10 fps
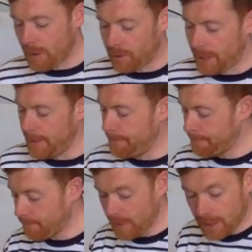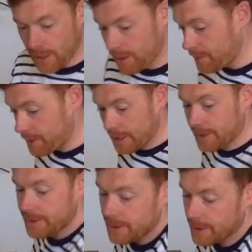Okay, so
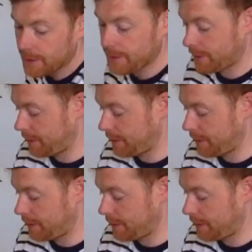let's start.